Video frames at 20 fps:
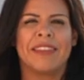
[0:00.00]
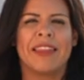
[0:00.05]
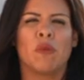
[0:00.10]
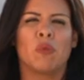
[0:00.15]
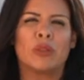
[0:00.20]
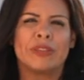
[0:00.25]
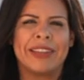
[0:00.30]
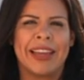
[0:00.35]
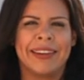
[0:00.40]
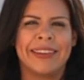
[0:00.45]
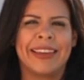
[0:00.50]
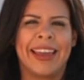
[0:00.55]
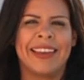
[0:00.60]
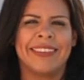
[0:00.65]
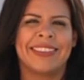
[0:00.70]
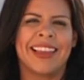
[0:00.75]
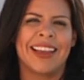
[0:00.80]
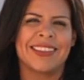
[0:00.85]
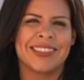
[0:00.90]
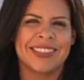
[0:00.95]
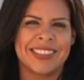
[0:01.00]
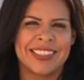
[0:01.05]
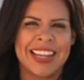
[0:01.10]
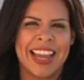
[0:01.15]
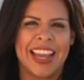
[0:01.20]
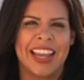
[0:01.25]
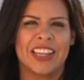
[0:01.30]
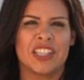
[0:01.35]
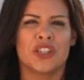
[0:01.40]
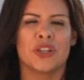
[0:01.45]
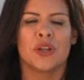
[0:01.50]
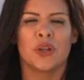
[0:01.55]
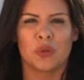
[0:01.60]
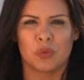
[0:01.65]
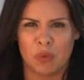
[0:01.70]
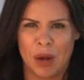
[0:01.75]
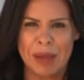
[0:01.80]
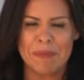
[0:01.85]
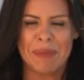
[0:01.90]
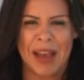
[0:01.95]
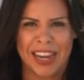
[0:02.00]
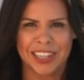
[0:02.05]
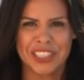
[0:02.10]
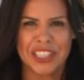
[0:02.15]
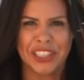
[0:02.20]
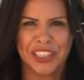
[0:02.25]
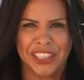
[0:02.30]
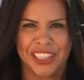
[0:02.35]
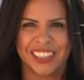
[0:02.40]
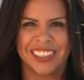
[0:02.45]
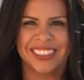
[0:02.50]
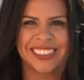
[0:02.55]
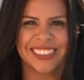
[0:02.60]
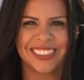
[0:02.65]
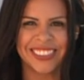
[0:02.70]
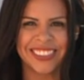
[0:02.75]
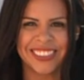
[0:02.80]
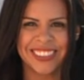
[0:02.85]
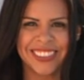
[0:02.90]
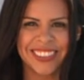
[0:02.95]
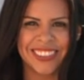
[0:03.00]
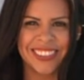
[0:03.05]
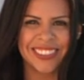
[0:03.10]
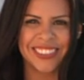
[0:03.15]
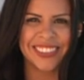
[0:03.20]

they will dedicate that stage right back to her. The district will